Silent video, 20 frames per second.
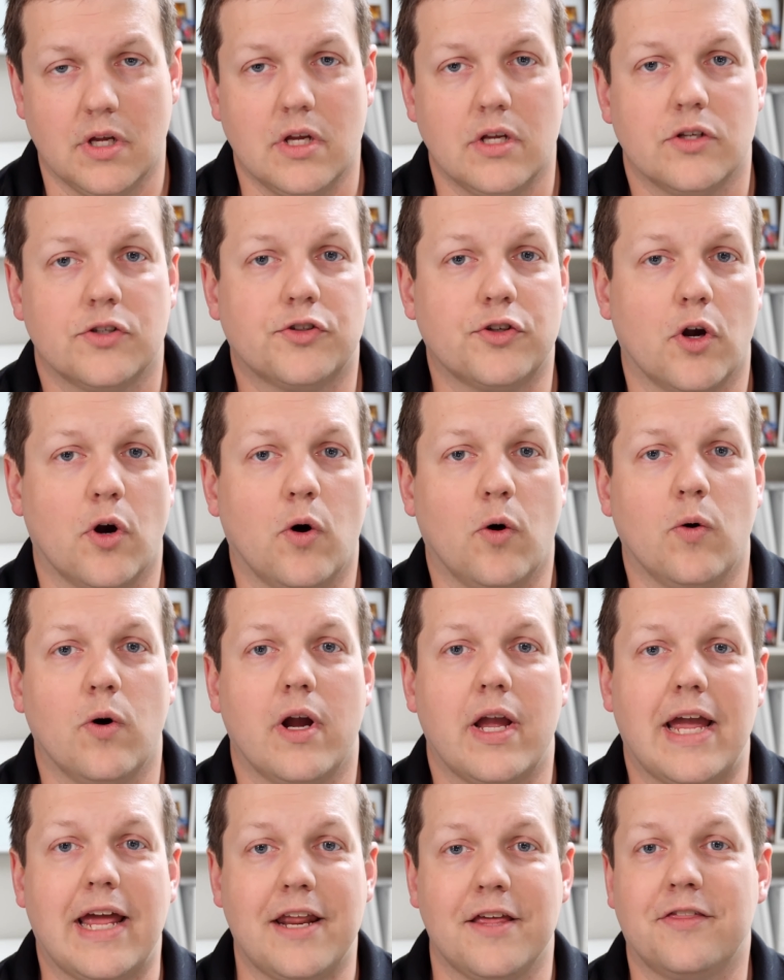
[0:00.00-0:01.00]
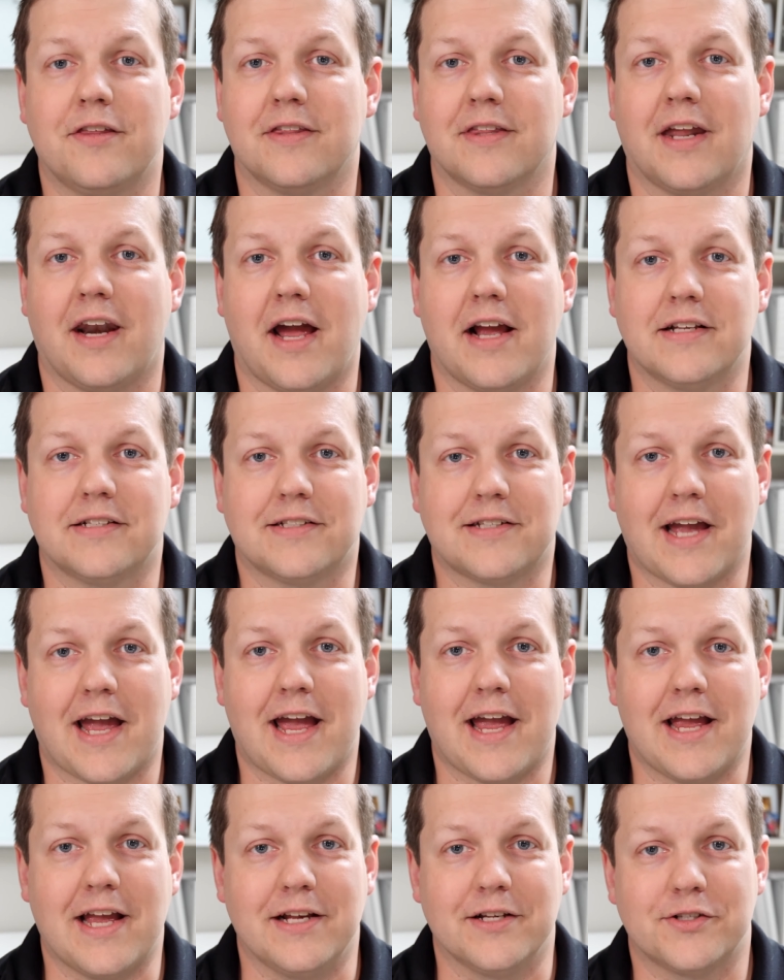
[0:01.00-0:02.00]
So anything that I
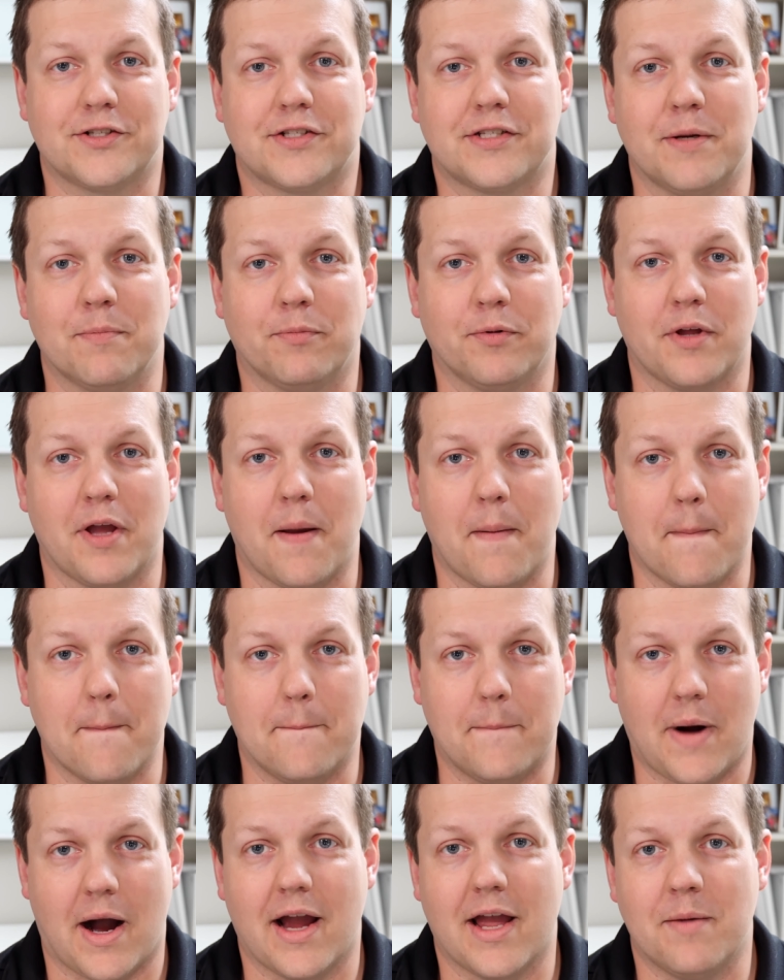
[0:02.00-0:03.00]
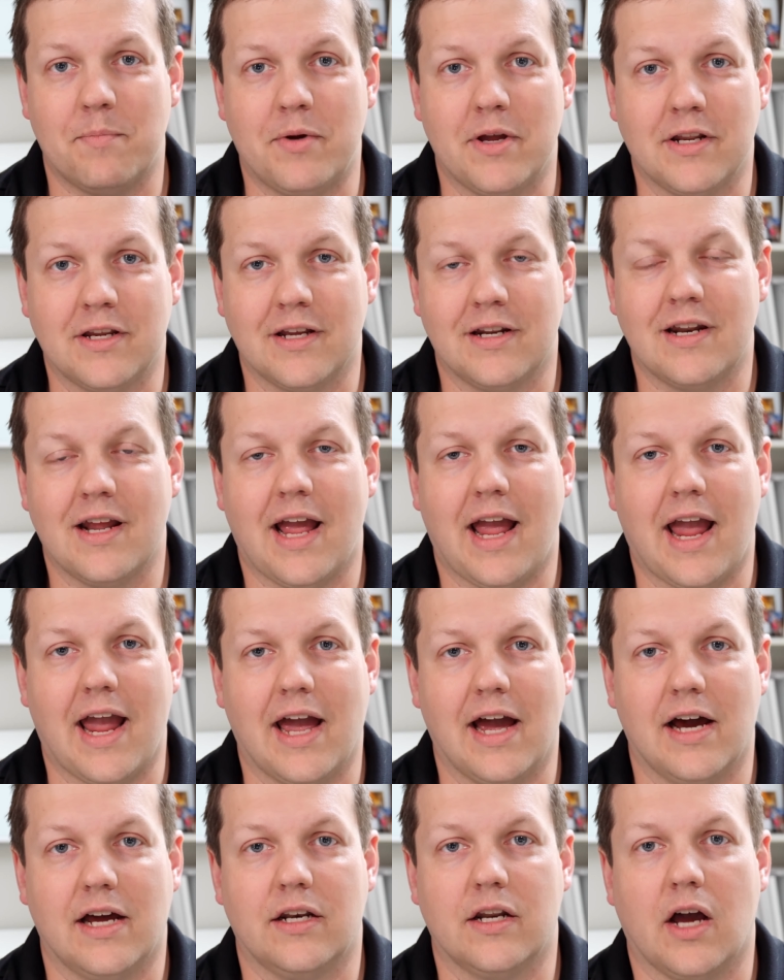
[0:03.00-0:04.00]
say is simply my opinion,
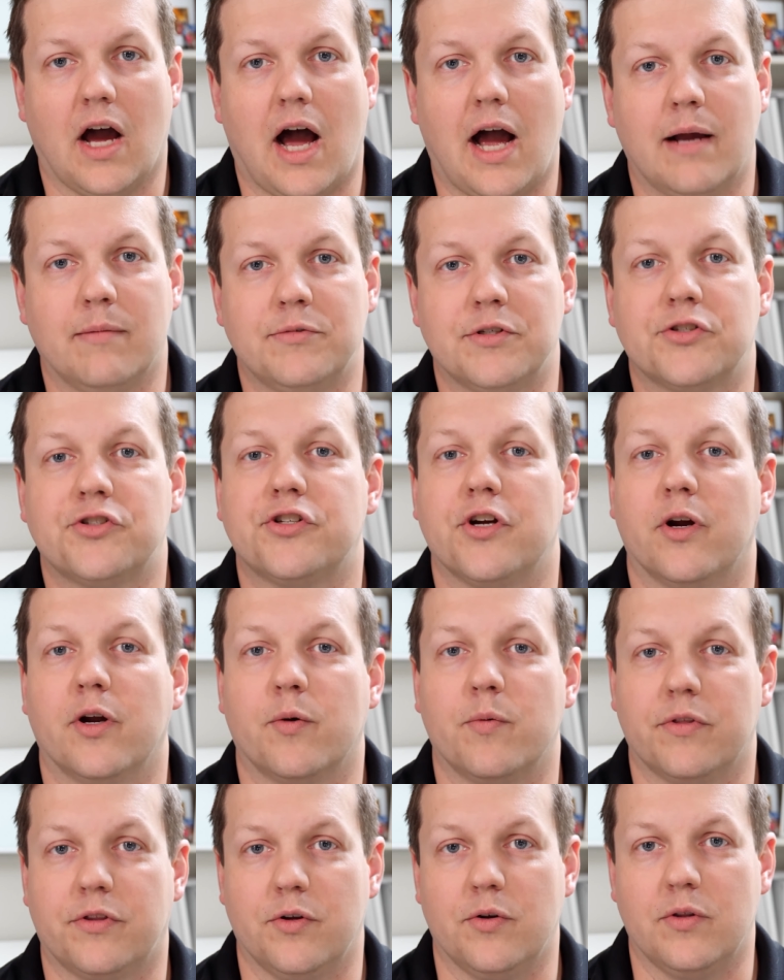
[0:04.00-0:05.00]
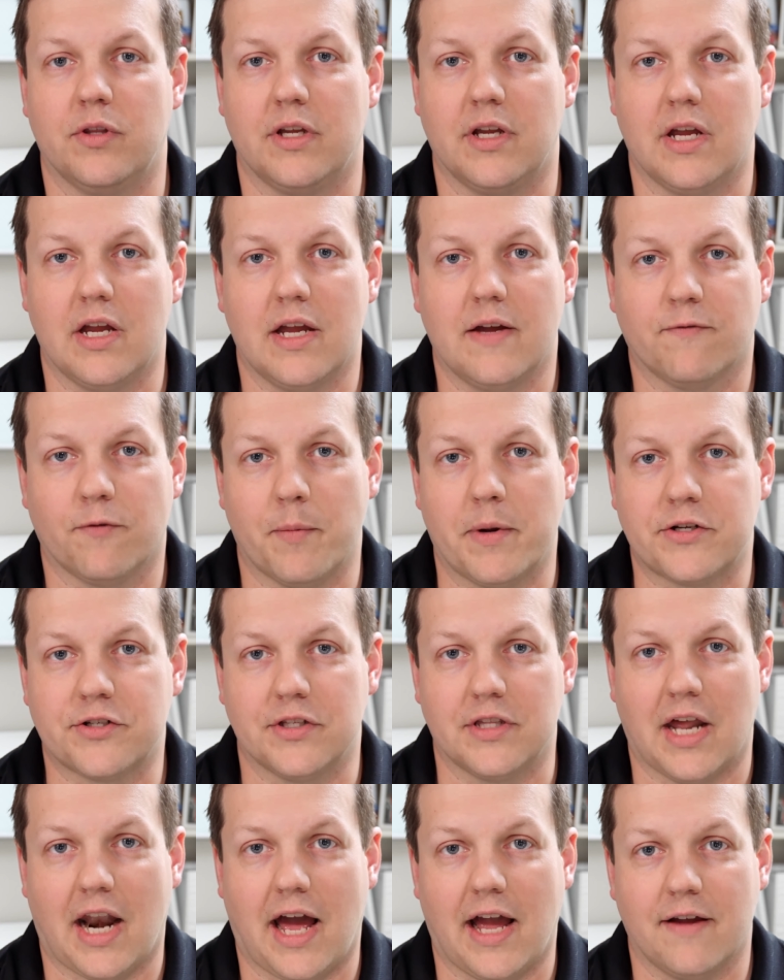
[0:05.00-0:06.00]
and I'm just sharing with you the information
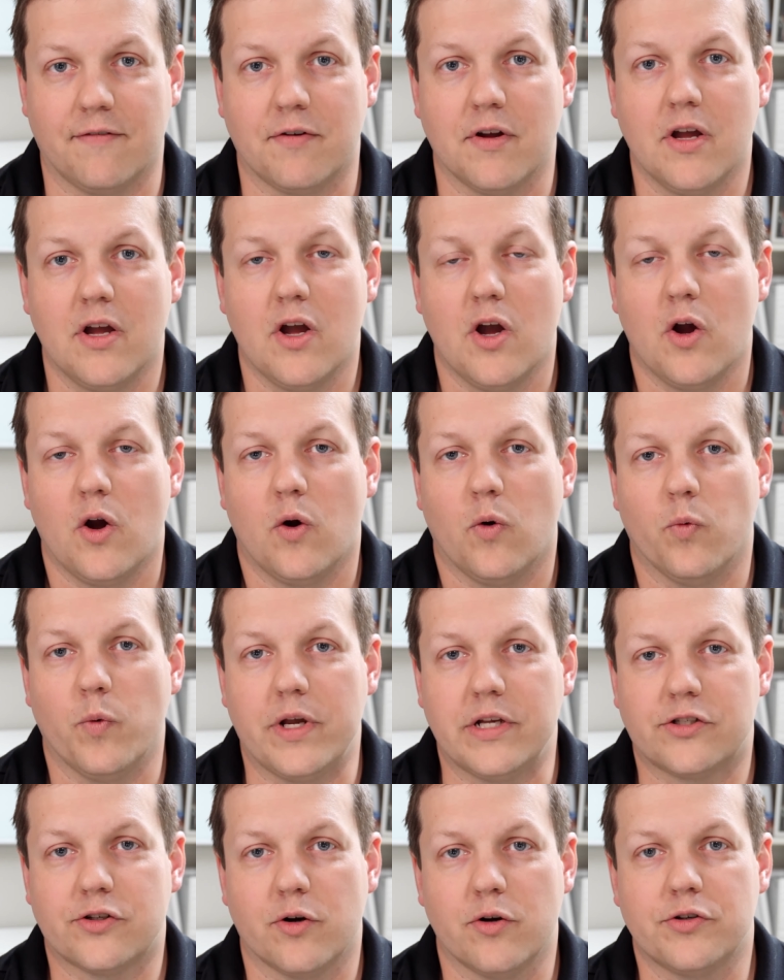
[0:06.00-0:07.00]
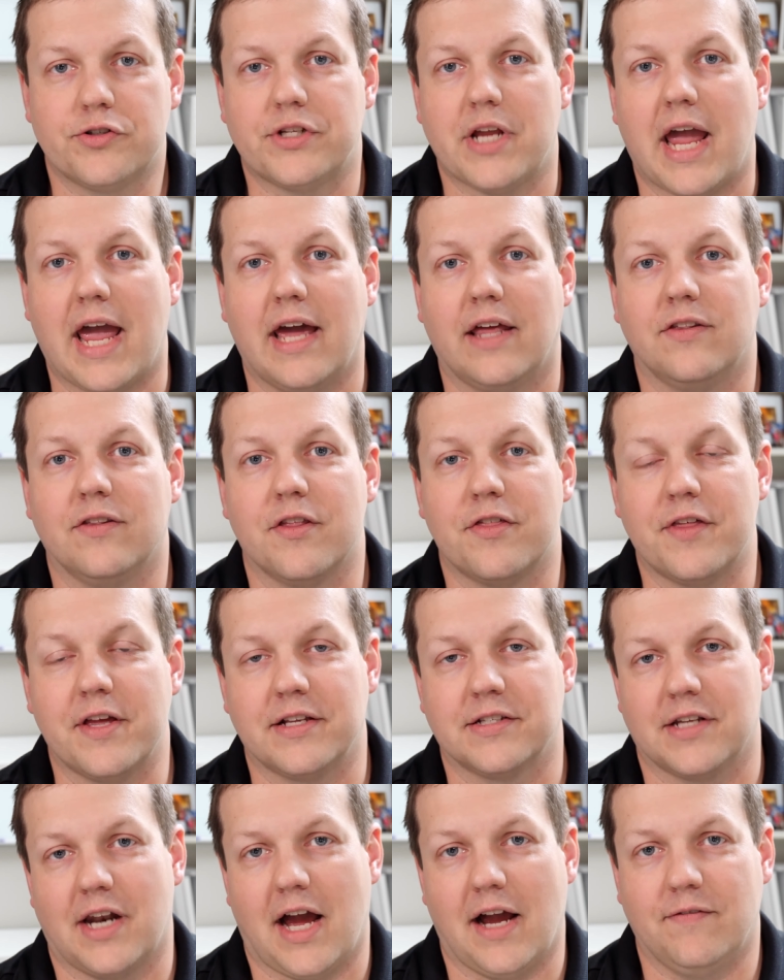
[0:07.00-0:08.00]
that I've researched and the
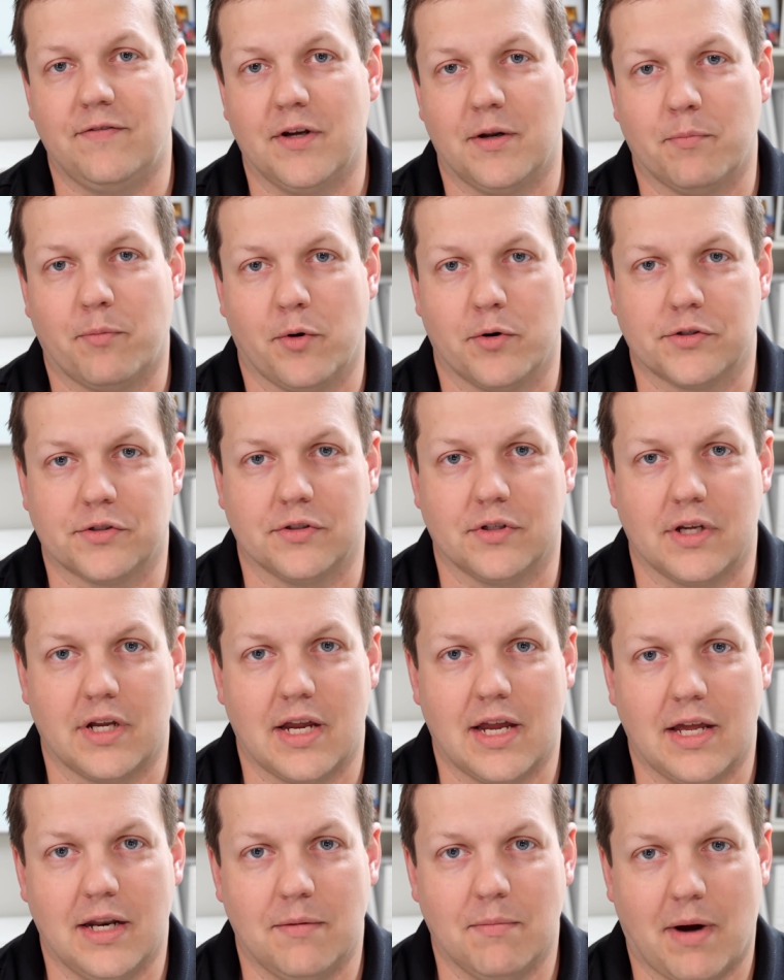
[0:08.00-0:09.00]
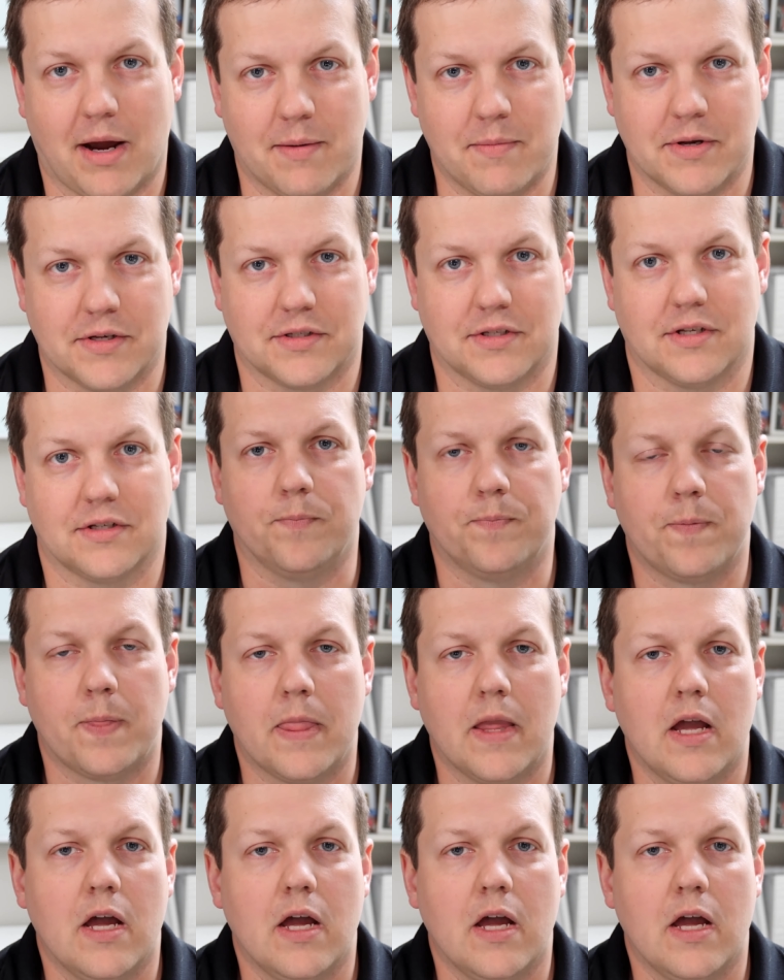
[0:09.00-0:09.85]
things that I've done personally in my business.